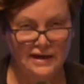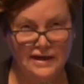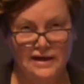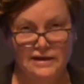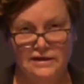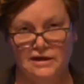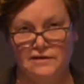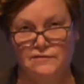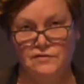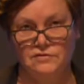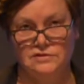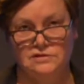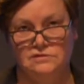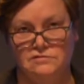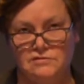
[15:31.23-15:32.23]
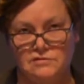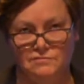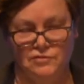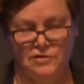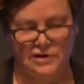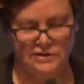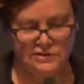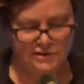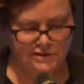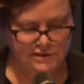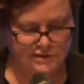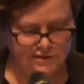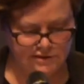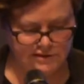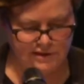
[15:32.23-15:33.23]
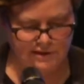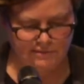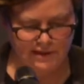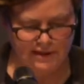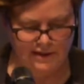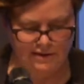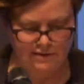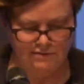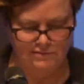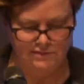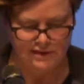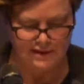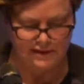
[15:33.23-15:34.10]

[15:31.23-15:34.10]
and efforts through the projects to somehow